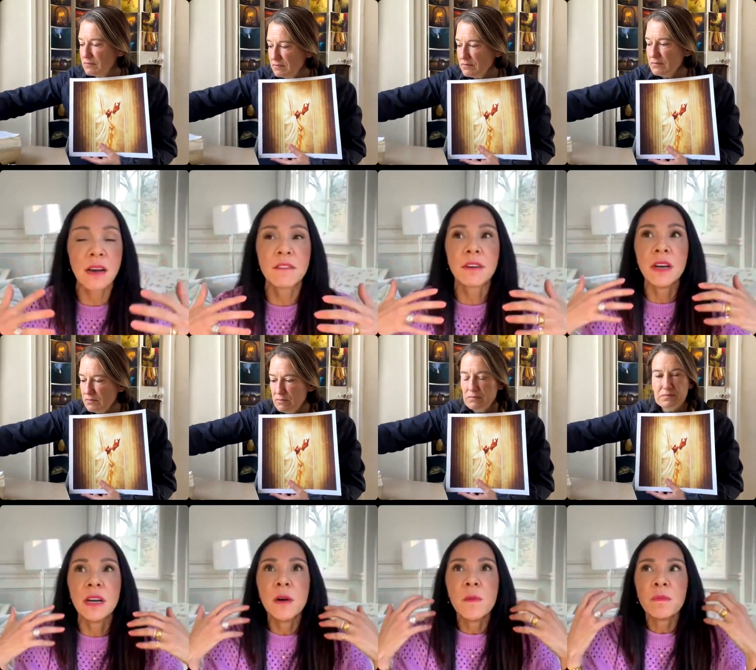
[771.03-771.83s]
Speaker 1: of
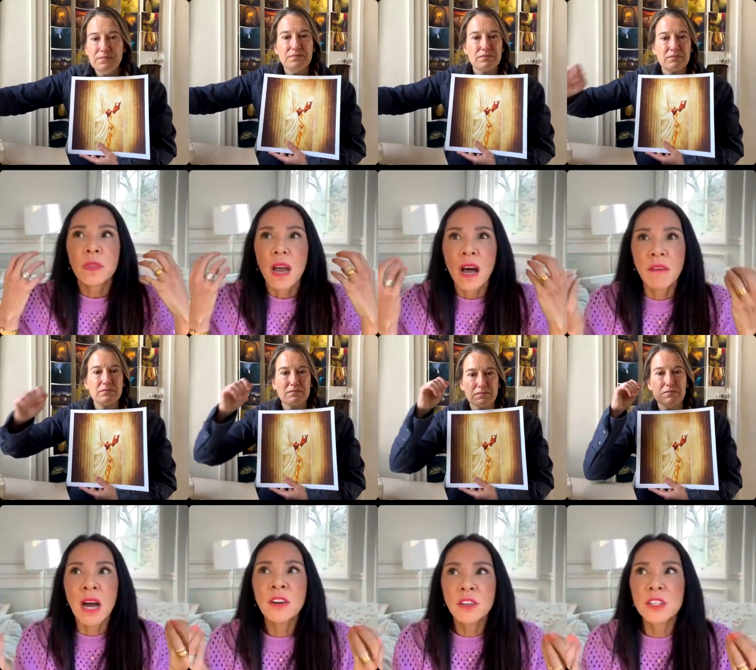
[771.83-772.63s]
of
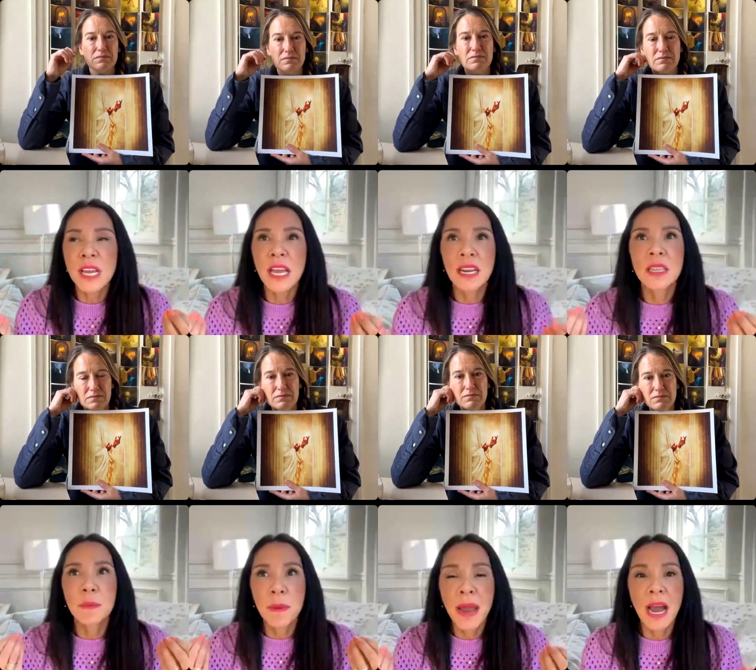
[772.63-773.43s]
understanding the
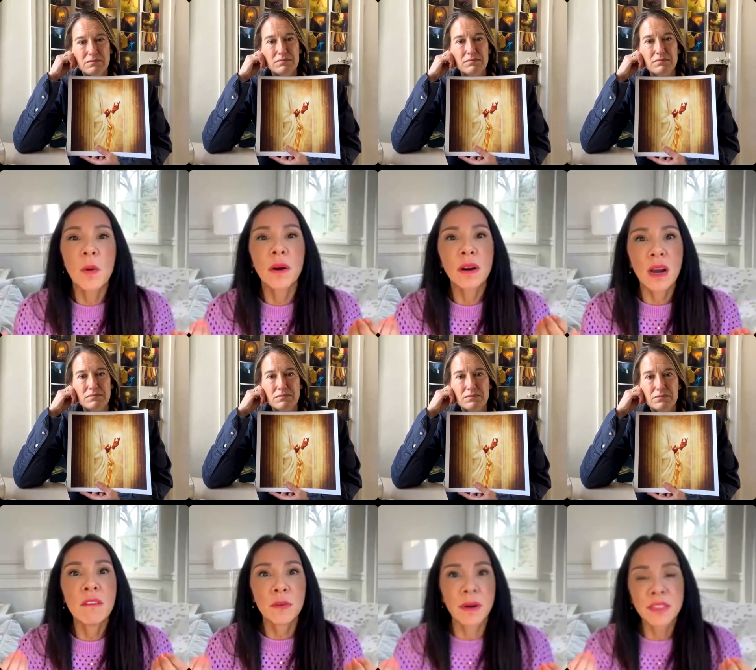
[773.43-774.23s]
power of
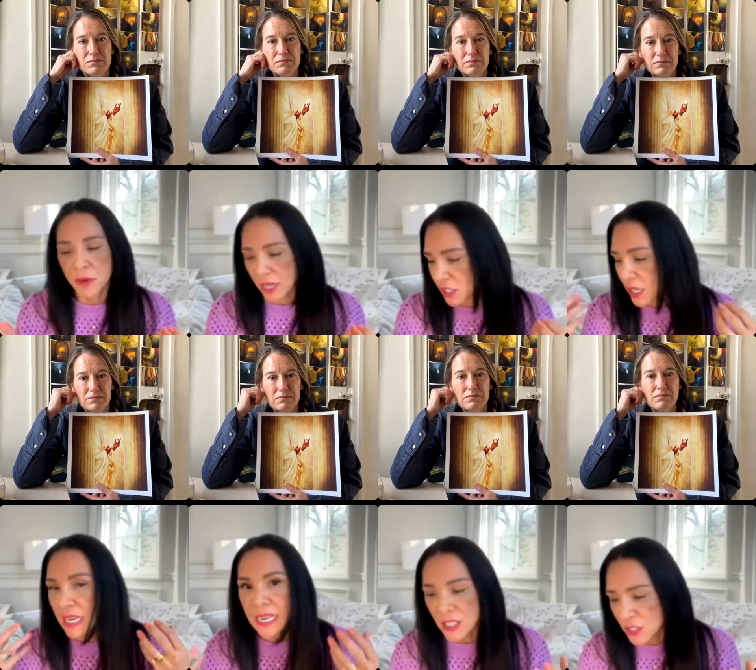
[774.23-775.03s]
the resurrection and
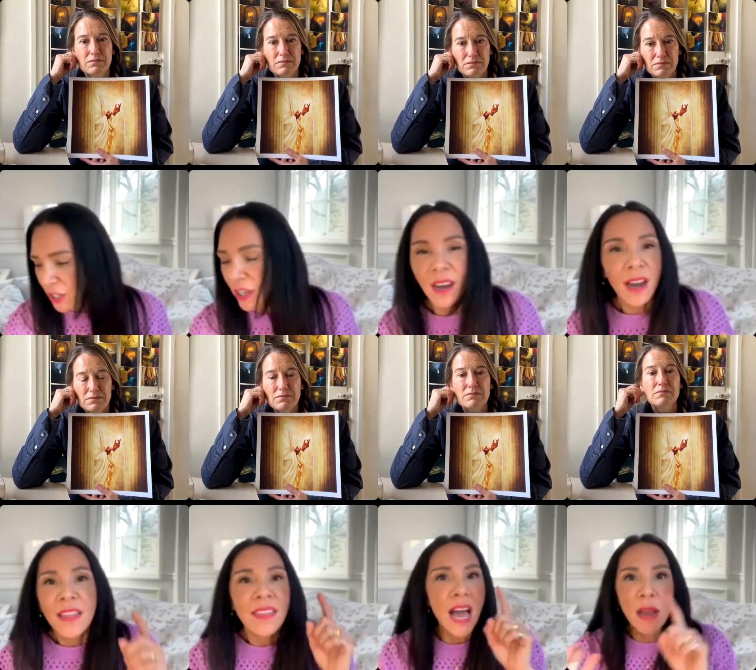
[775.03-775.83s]
Easter
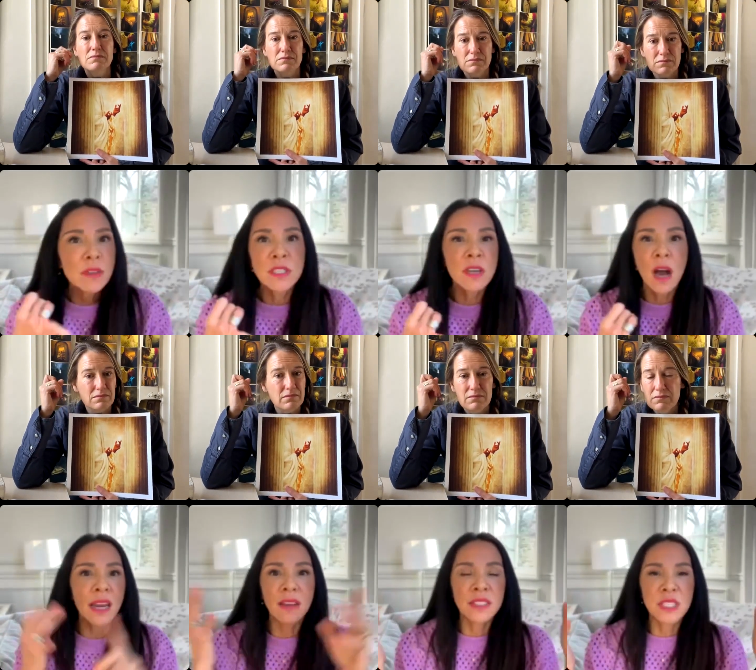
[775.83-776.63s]
I was not
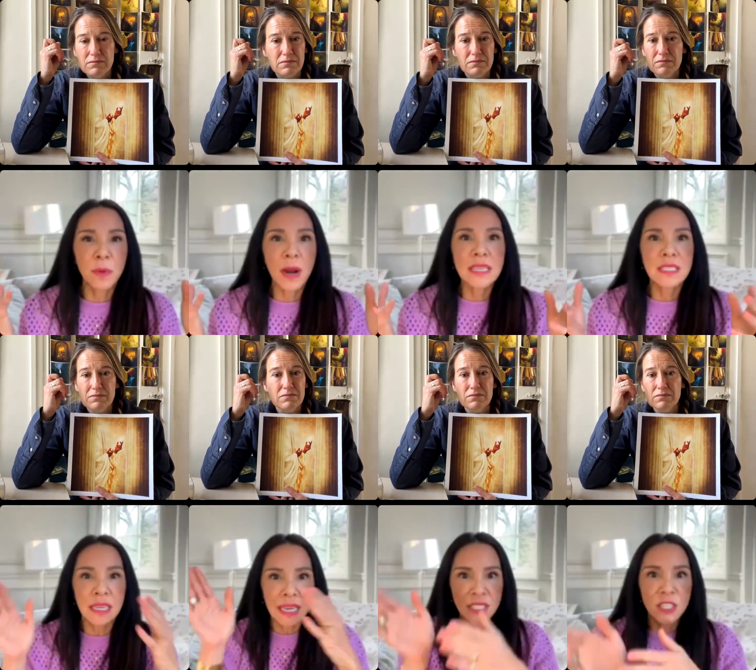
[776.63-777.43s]
even surprised,
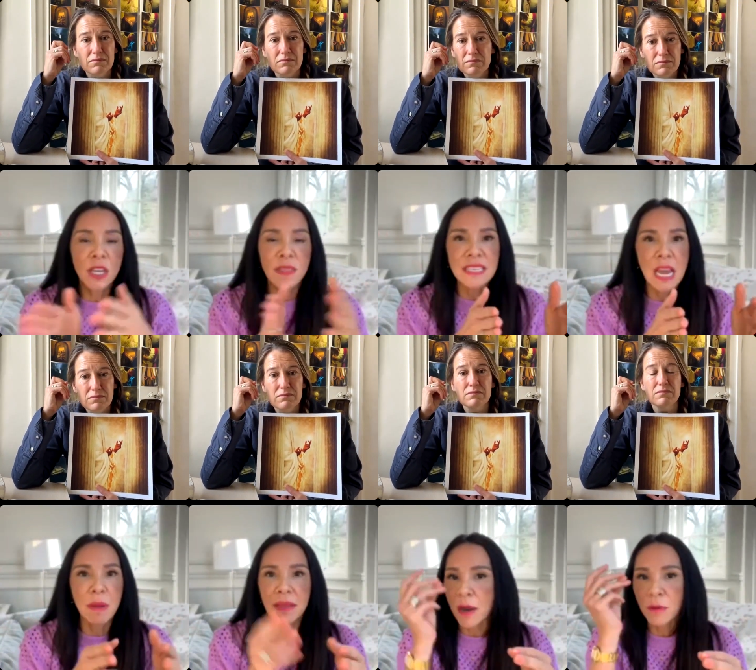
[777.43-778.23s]
like looking at the time,
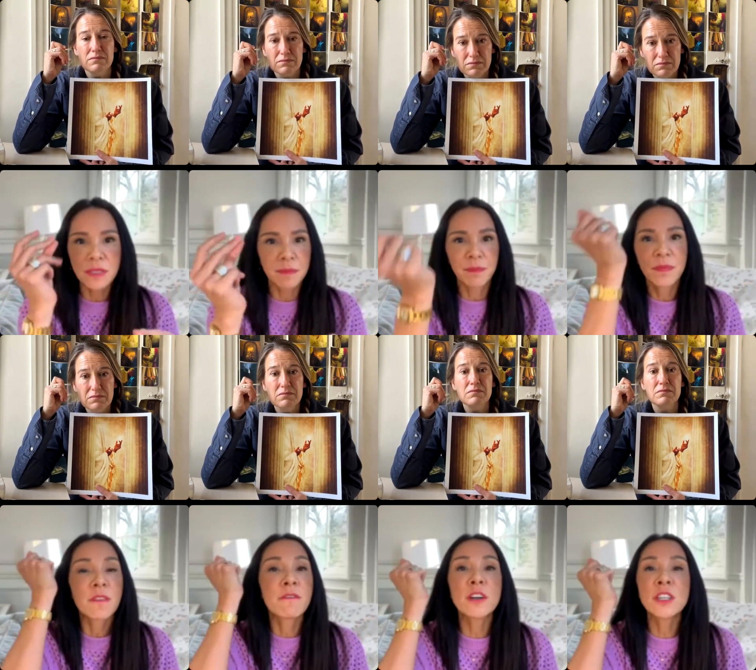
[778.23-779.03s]
like that was
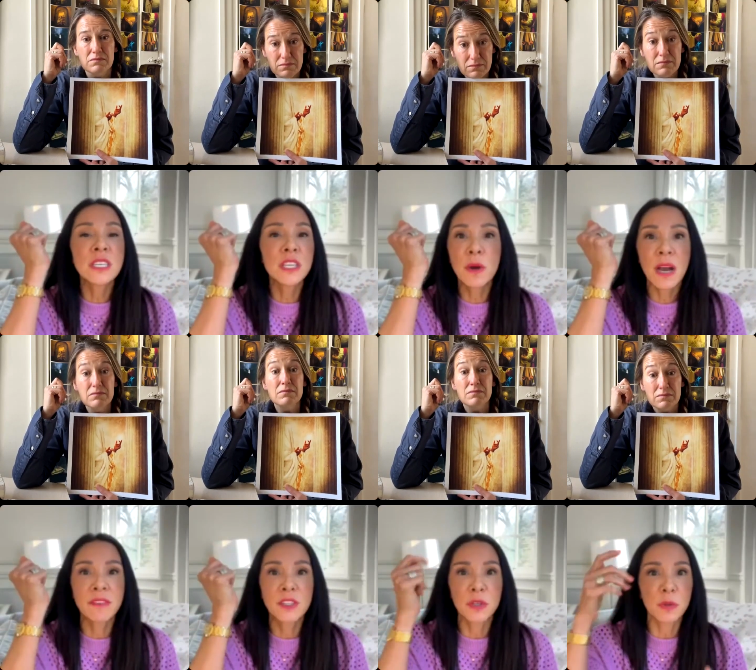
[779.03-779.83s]
the first thing you have
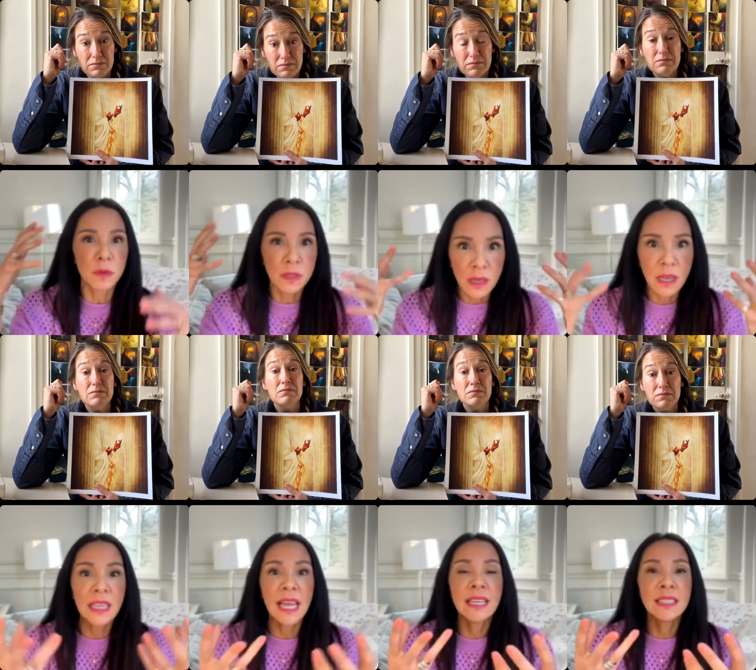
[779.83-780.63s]
to do
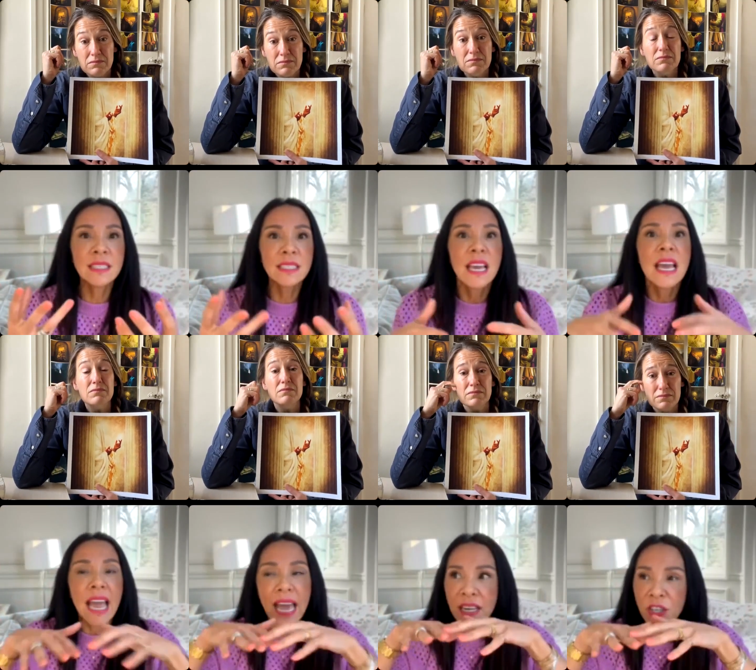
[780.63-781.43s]
cleanse
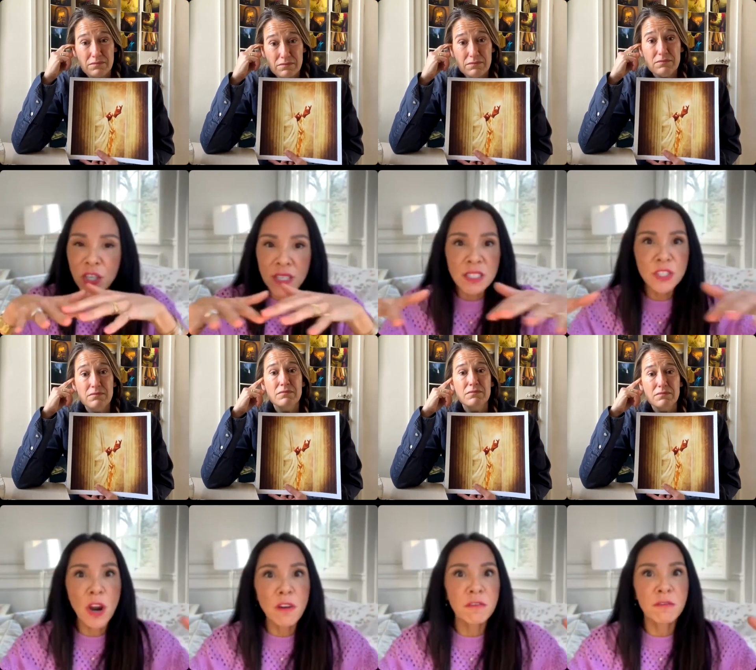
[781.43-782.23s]
and just
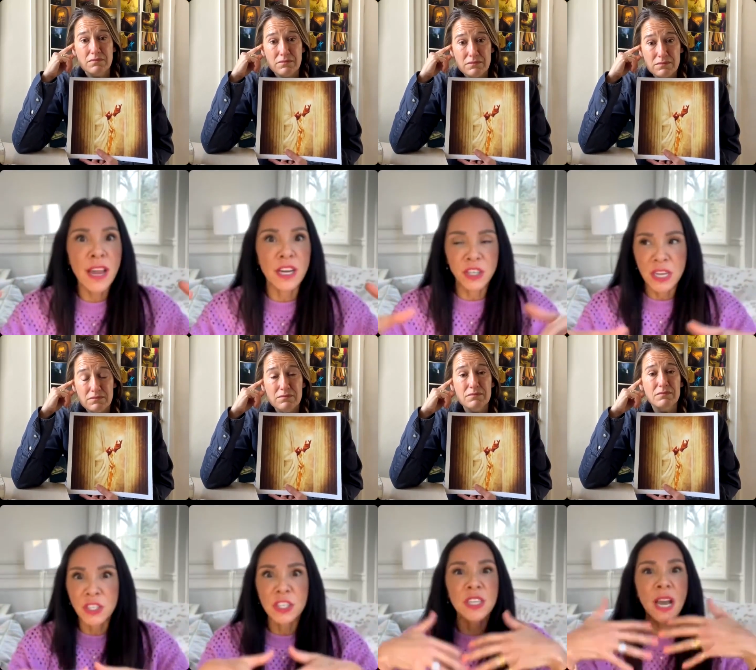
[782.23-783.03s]
start fresh and
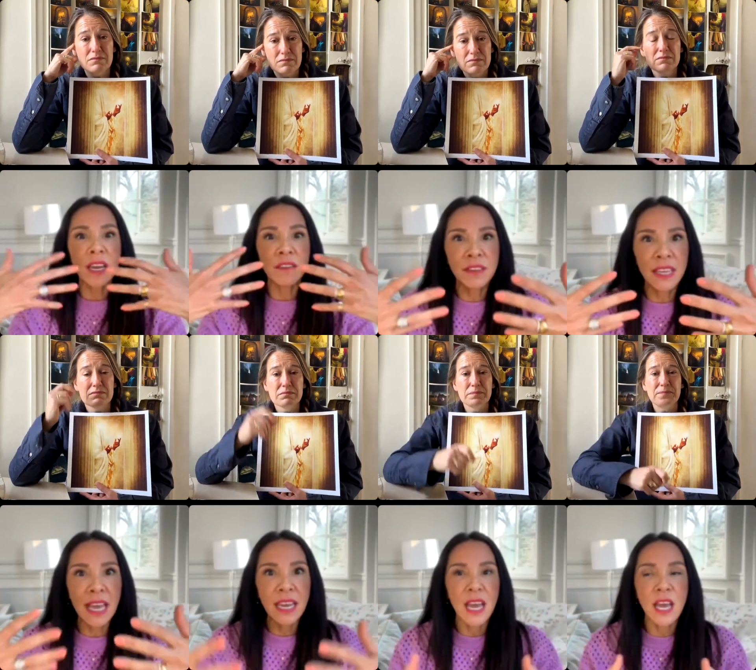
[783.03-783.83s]
just kind of get a